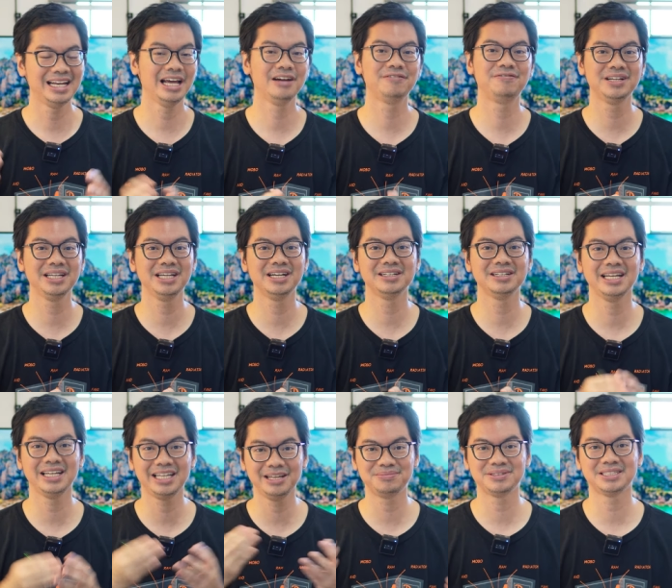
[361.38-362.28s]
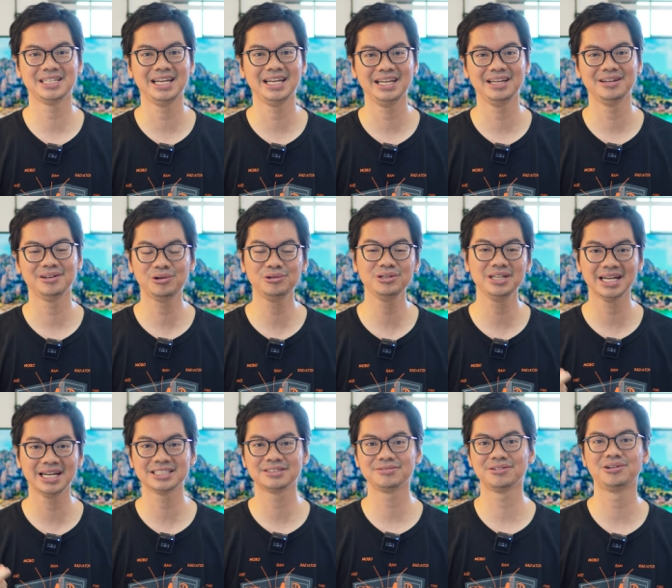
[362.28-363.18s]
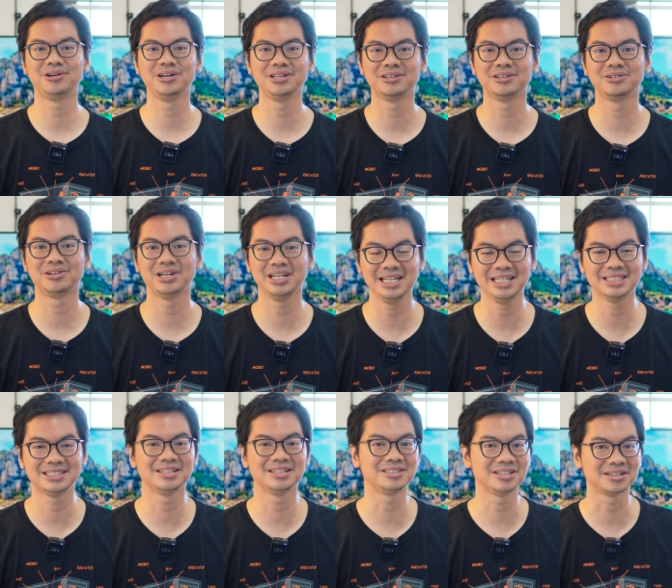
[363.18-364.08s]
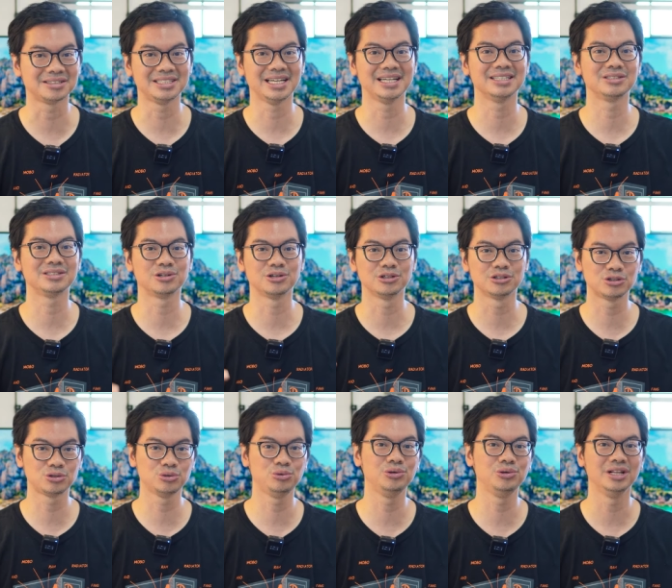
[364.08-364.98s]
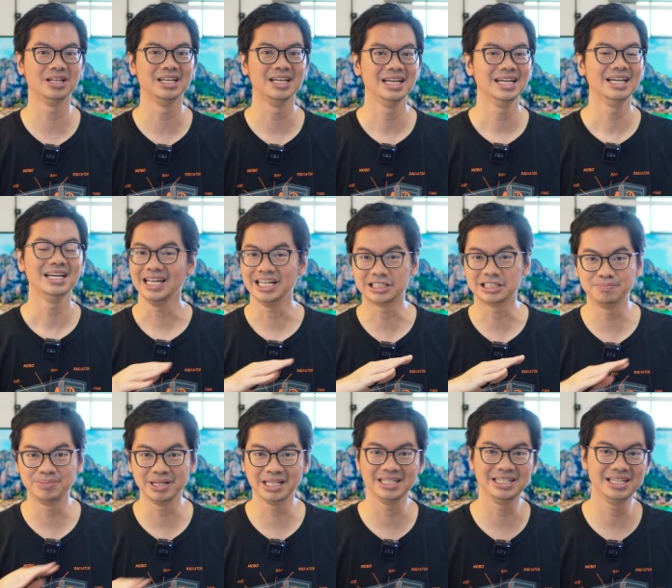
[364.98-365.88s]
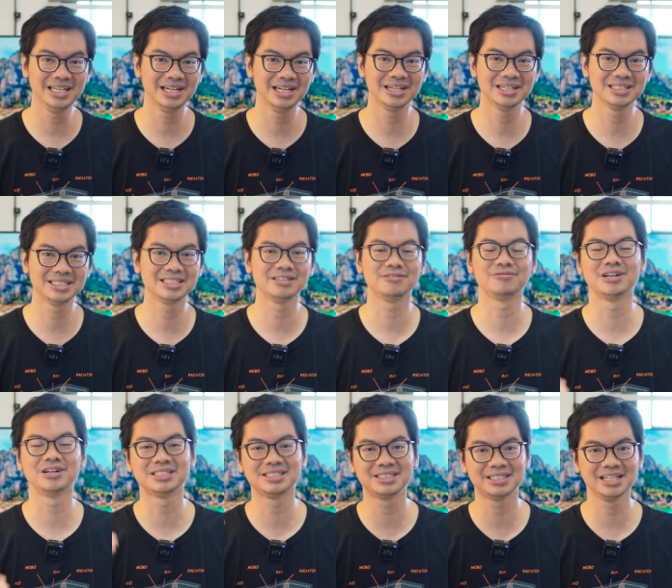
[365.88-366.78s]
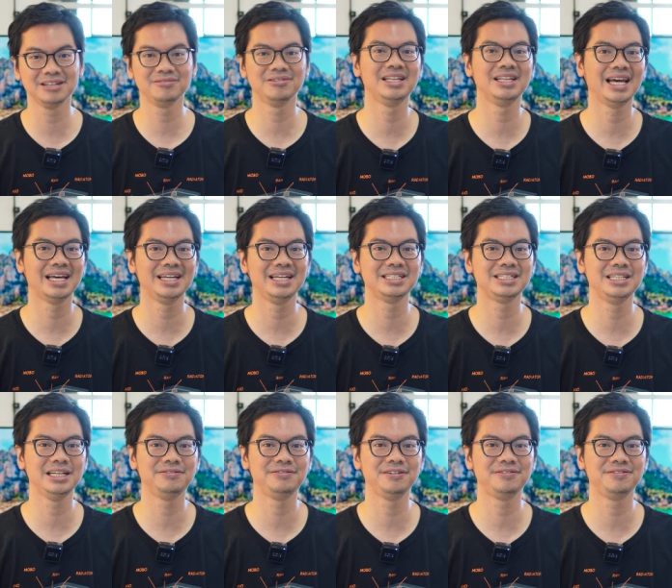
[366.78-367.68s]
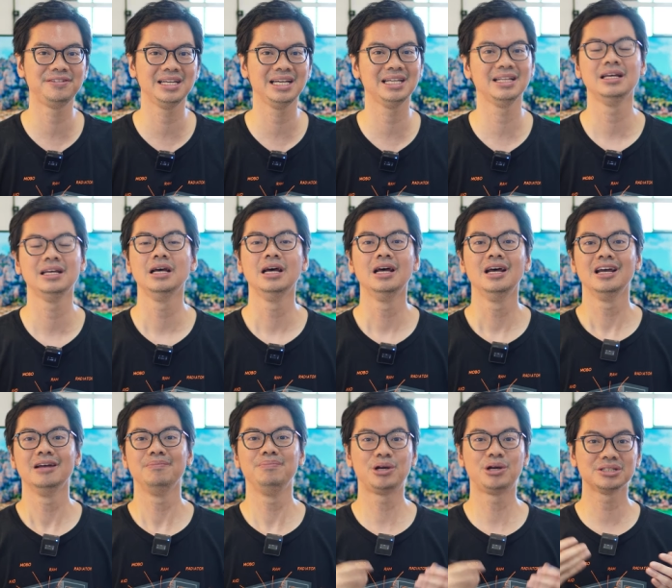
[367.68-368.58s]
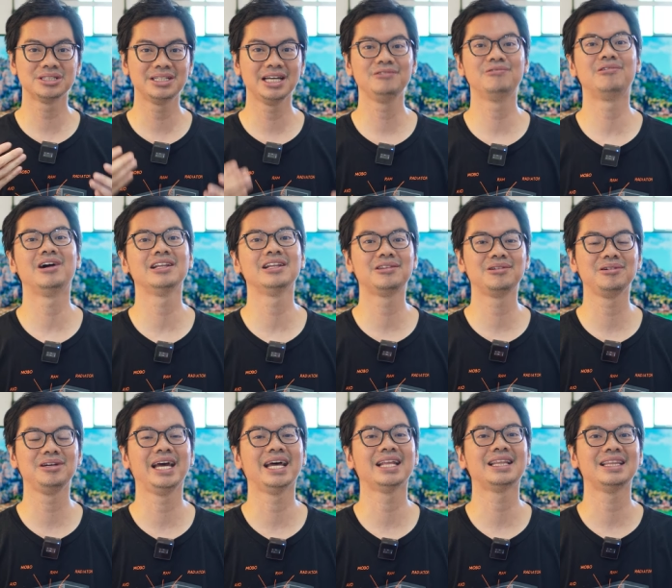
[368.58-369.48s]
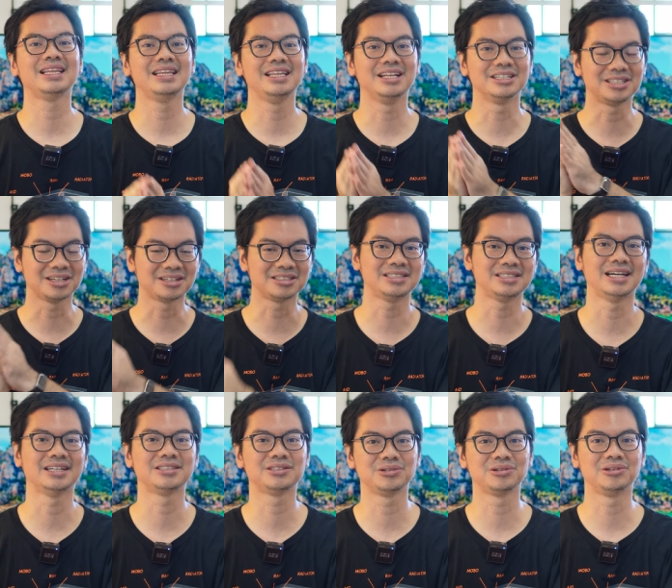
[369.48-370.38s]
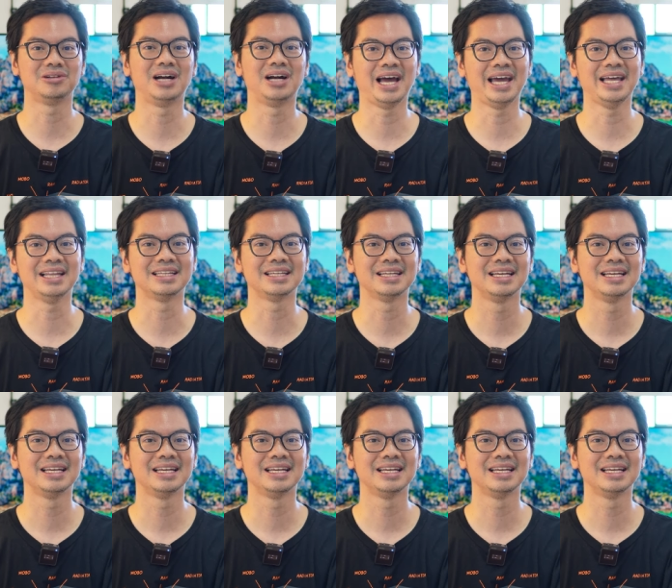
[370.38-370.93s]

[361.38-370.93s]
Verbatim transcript: And every year they keep saying, oh yes, we're going to release the successor soon. It's been years, we're still with the NHD 15 because they want to get the successor right.